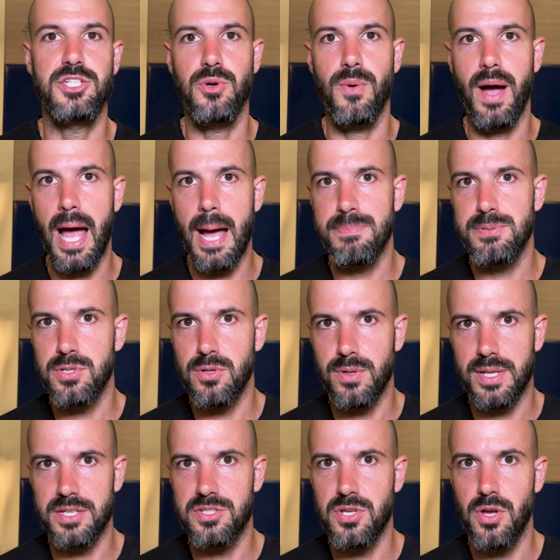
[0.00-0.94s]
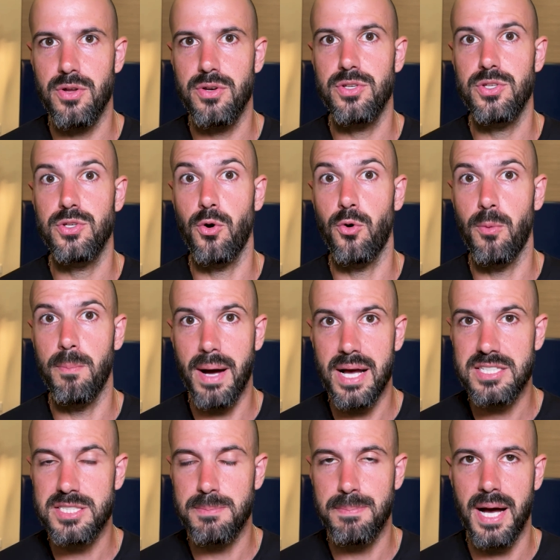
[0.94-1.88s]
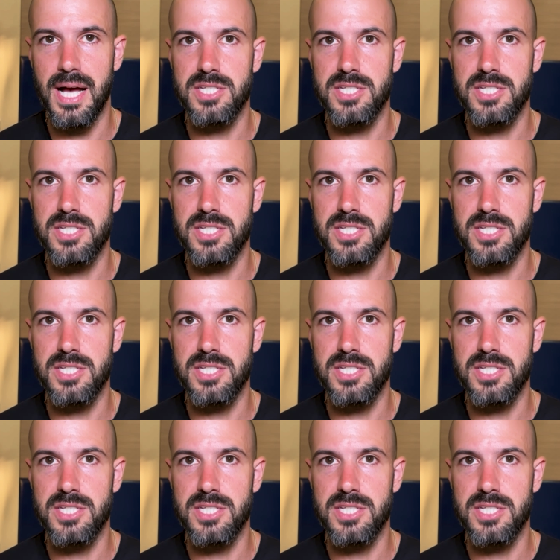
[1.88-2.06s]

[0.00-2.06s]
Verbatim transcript: unless you are absolutely certain your master